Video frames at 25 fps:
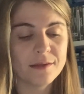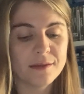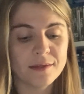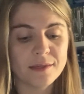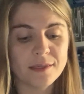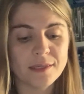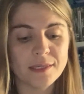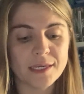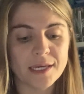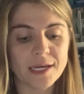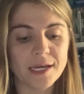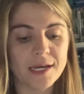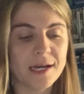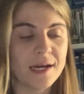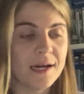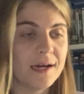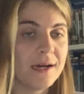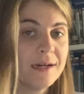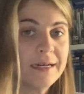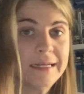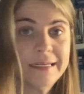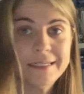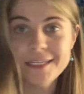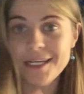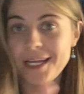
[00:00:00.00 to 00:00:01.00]
yeah,
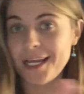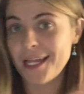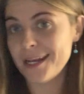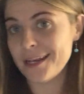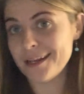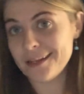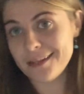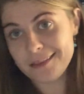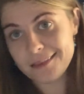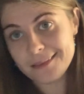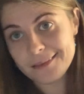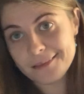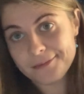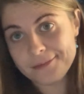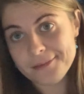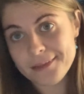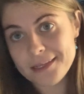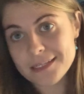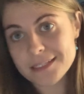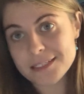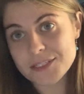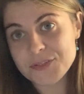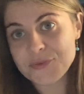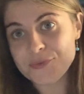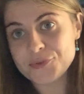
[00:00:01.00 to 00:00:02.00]
and
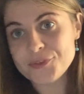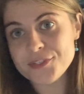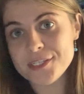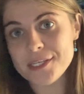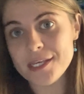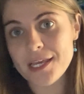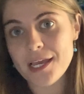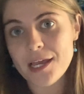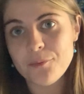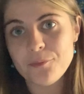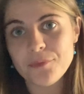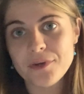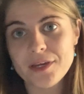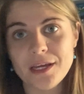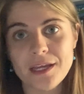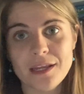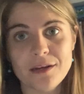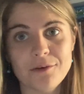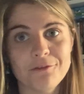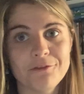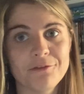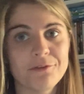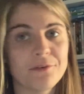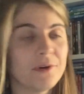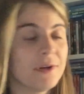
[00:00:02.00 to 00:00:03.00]
as you see, I'm kind
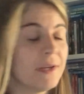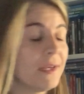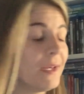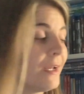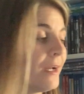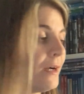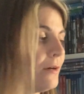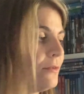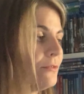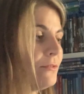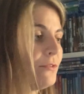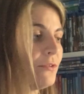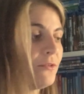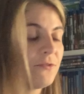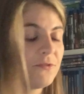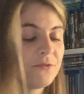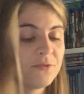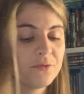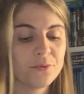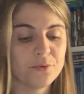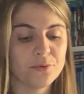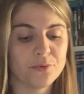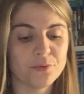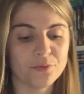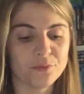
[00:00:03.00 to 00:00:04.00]
of running out of
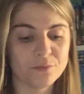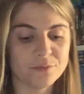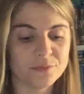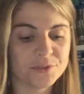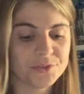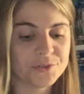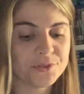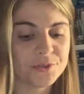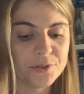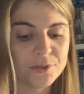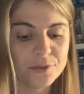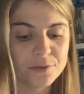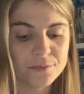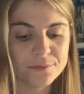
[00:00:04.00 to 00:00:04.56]
room, so